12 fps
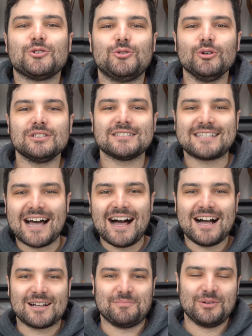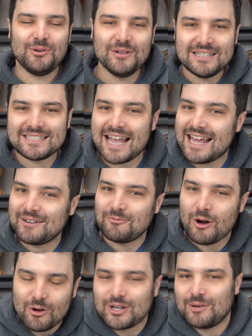Guten Tag, brewers, and
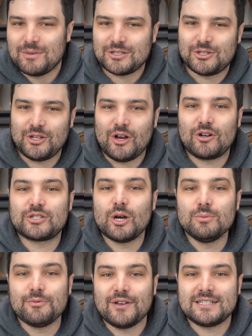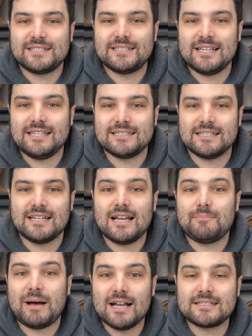welcome to the Oktoberfest season
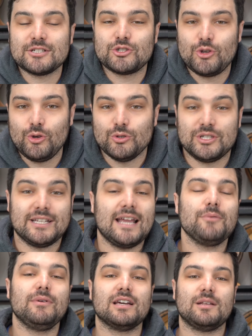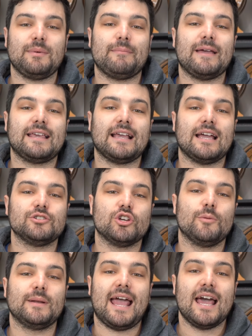part 2. Today we're going to be making a
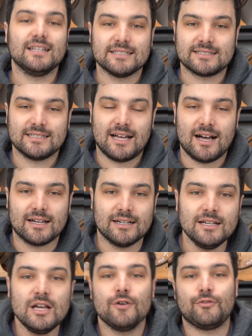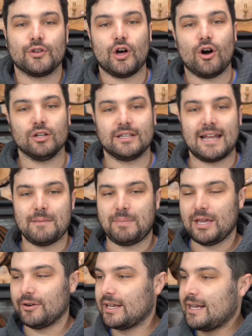German Helles Lager for the holiday
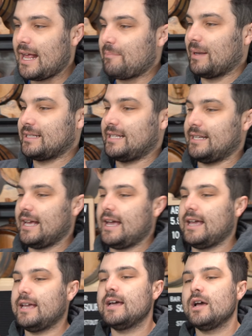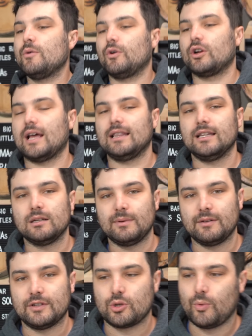period, but today we've got a little
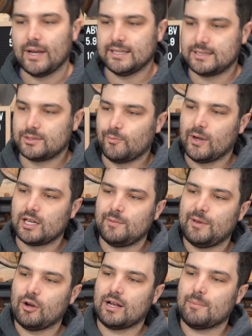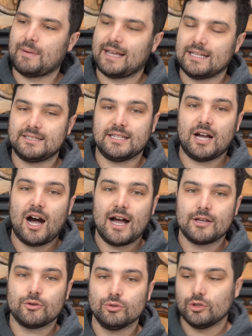bit of a twist. We're going to be going up against the
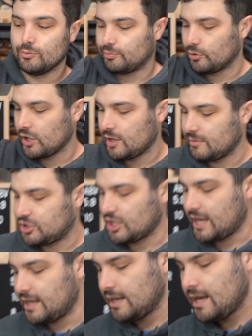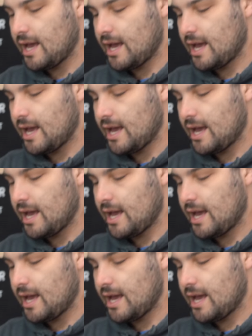iGulu brewing machine